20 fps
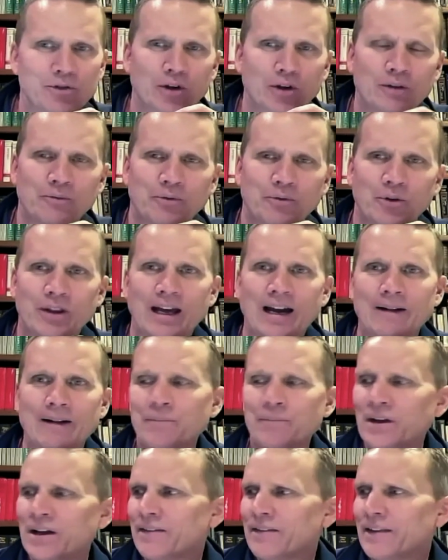looking for that
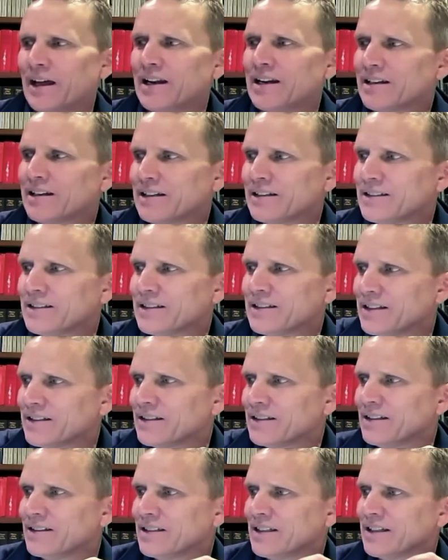that
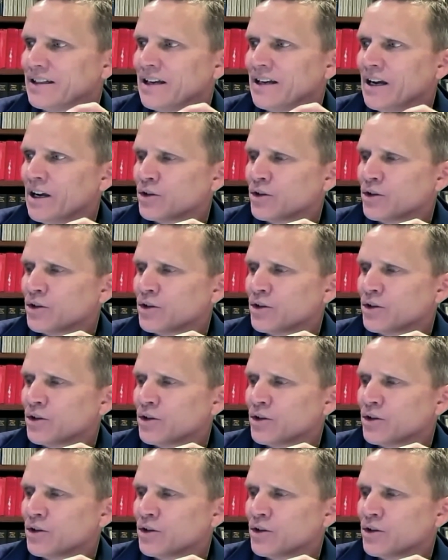inconsistency.